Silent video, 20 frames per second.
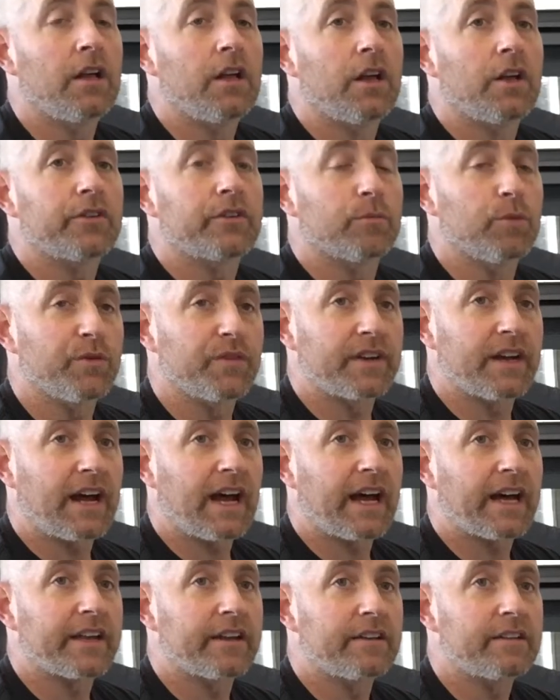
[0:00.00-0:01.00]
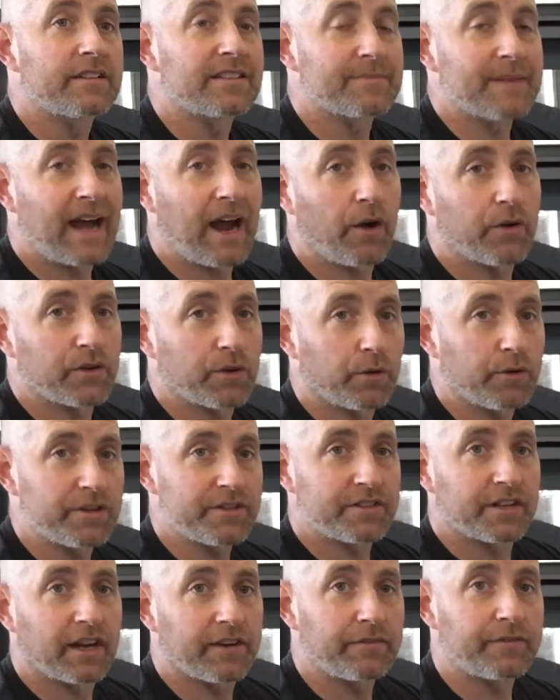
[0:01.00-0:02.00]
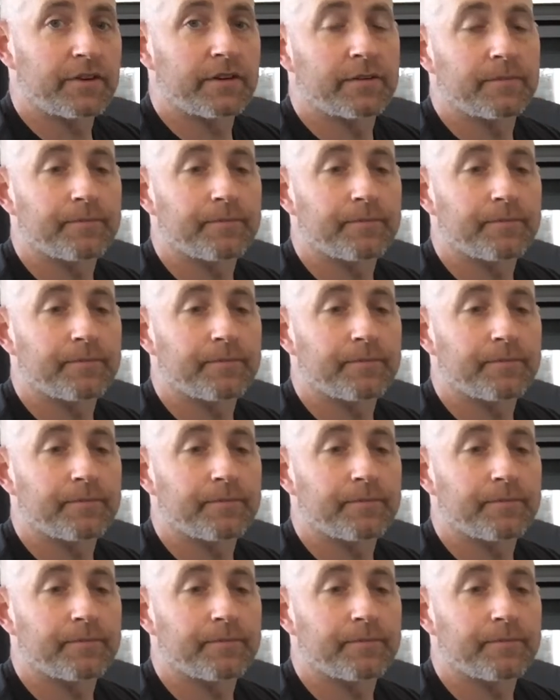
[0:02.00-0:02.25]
So moving on, some outdoor stuff